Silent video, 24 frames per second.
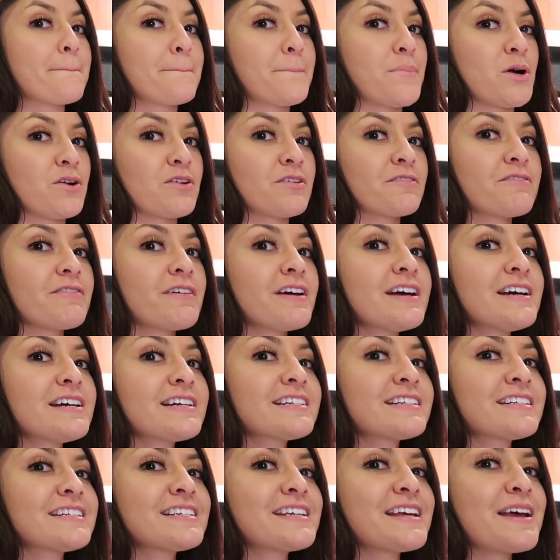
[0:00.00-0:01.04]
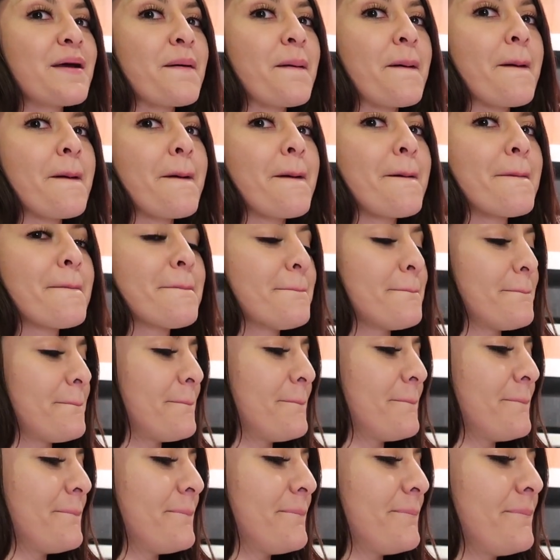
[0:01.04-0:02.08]
perfect,
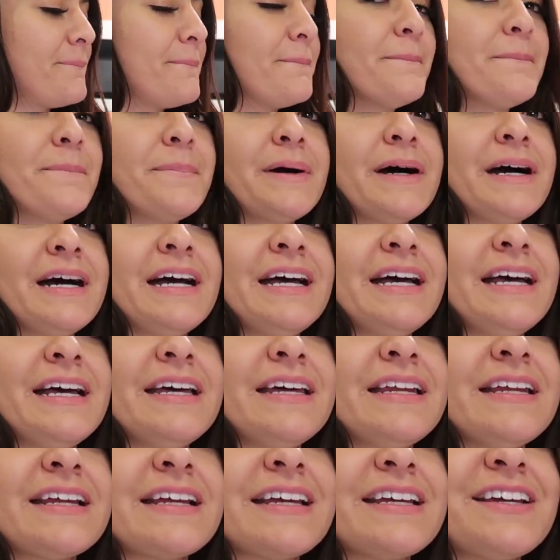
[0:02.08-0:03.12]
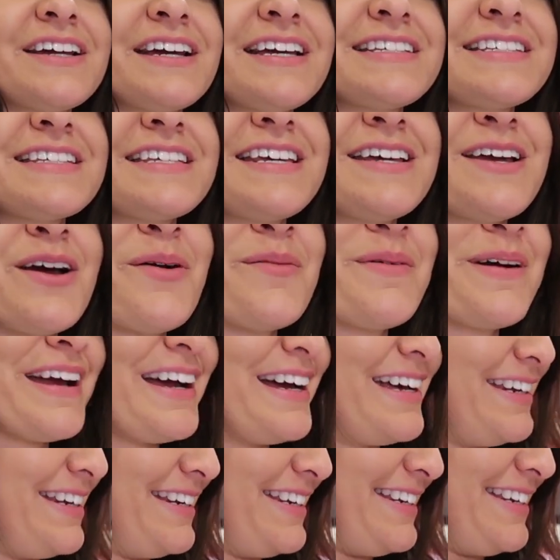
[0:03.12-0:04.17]
but can you guys see? Oh my
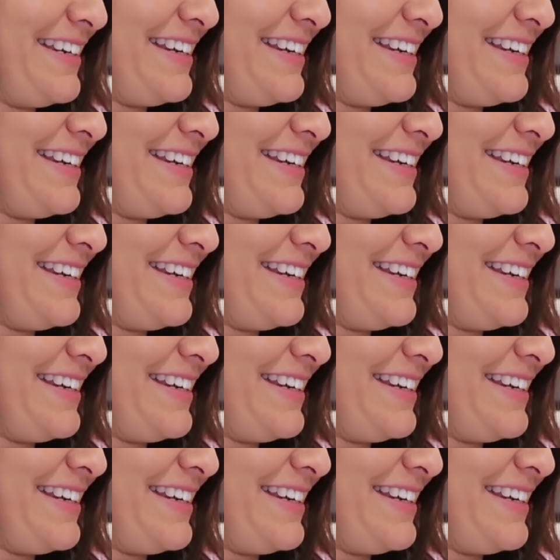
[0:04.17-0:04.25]
God.